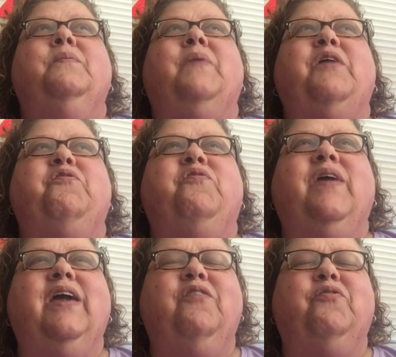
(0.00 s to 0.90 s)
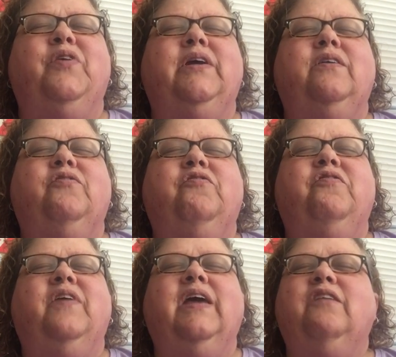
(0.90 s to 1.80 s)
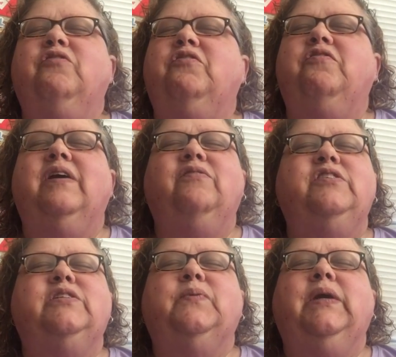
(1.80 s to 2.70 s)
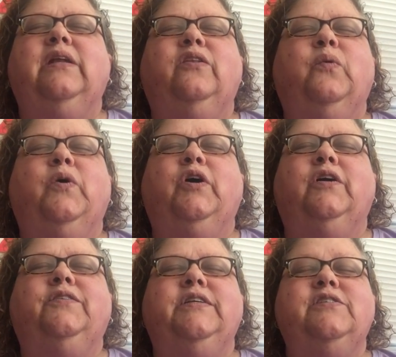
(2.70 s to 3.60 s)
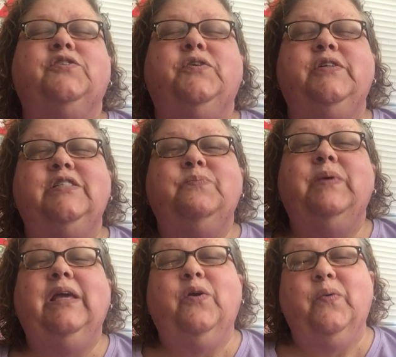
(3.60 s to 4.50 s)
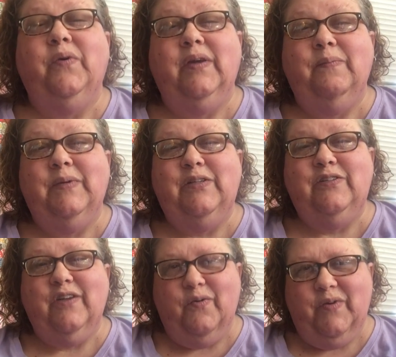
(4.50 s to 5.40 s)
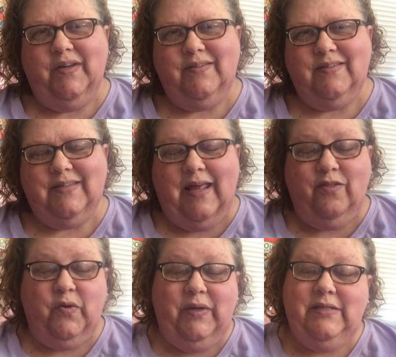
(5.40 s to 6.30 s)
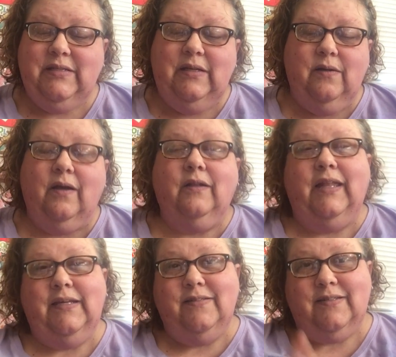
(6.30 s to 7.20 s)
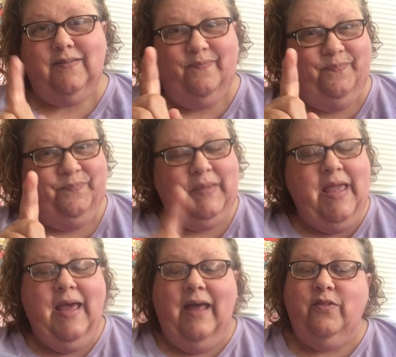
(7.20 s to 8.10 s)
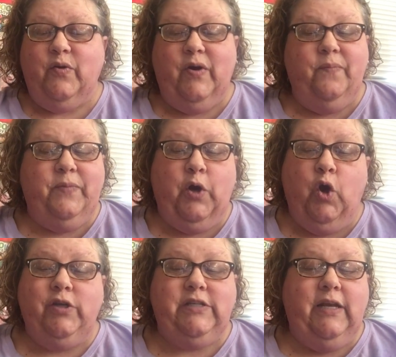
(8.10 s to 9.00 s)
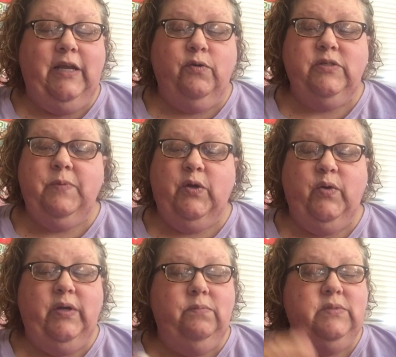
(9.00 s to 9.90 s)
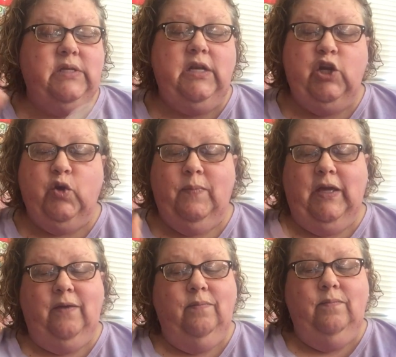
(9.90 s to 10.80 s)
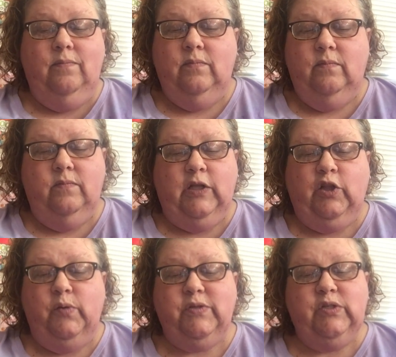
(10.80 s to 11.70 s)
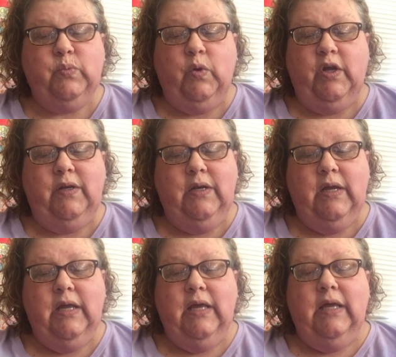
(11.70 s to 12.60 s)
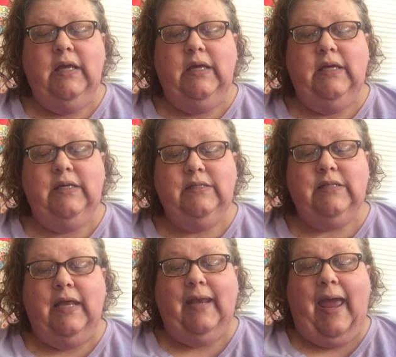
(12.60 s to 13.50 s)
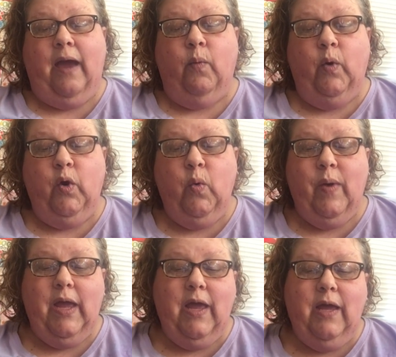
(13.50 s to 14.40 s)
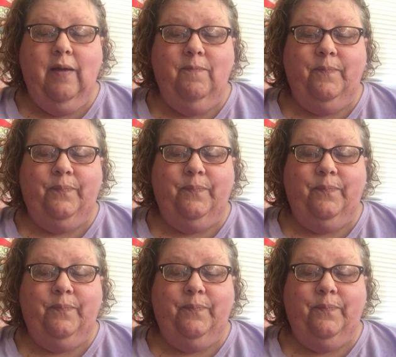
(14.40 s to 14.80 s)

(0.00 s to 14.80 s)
My favorite, favorite, favorite sweet in the world is Krispy Kreme donuts. And there isn't glazed. And there aren't any Krispy Kremes near me. The closest one is an hour away.